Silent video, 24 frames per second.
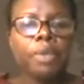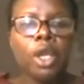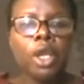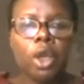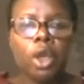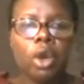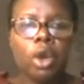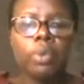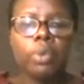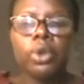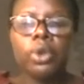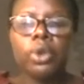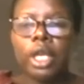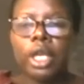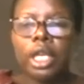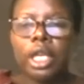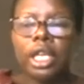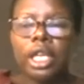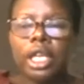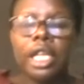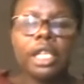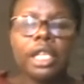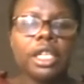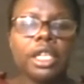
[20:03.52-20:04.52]

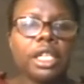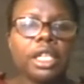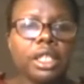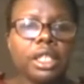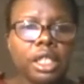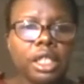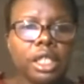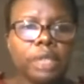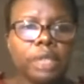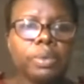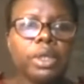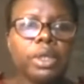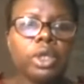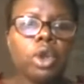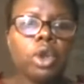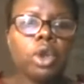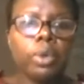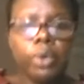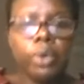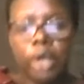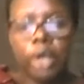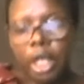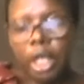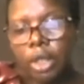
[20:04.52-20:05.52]
communicate
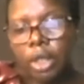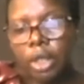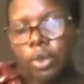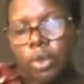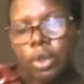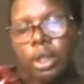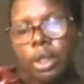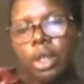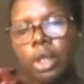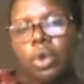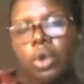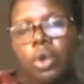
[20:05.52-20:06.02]
communicate to the